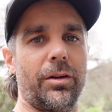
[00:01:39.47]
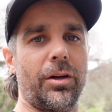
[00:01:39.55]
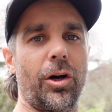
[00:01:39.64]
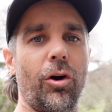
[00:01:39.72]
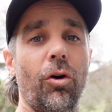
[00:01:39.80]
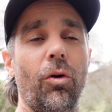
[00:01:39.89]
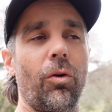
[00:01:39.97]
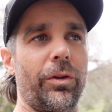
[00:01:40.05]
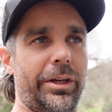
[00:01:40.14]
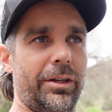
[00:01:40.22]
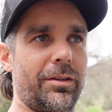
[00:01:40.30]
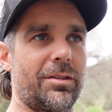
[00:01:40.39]
hole
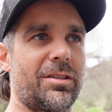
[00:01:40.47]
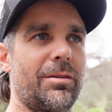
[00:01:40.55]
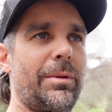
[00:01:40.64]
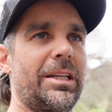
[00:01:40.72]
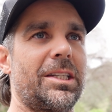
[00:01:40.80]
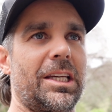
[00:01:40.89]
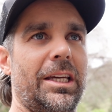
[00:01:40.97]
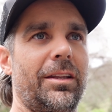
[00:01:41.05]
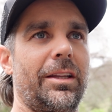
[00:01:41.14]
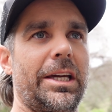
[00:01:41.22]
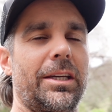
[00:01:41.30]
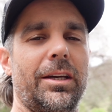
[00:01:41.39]
and cementing
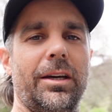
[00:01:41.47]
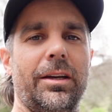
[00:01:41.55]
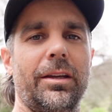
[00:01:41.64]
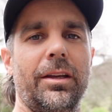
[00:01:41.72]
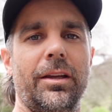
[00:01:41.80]
in like a